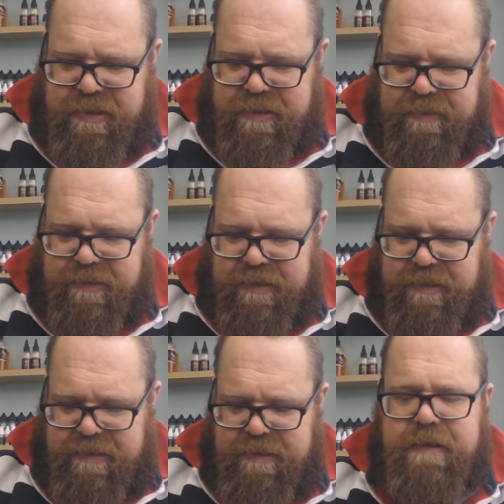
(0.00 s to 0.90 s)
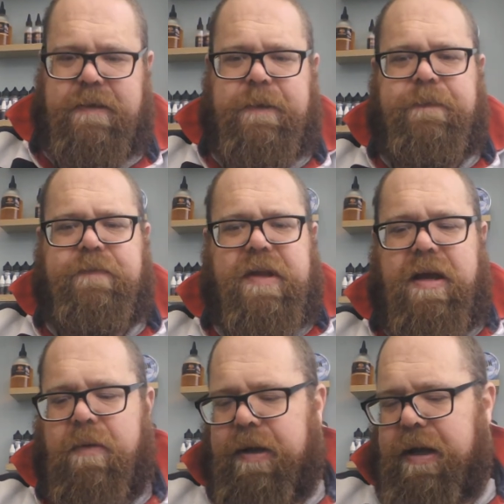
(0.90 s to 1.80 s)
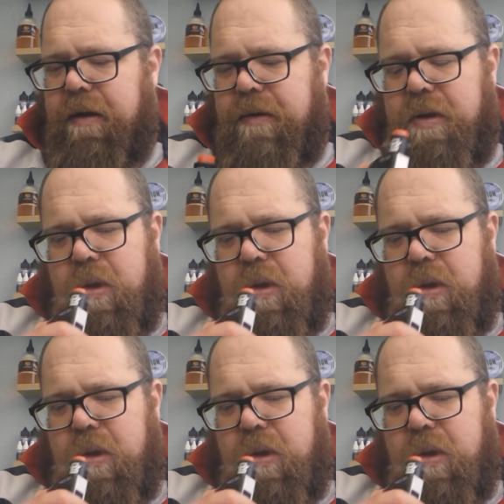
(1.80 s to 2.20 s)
shall see. There we go.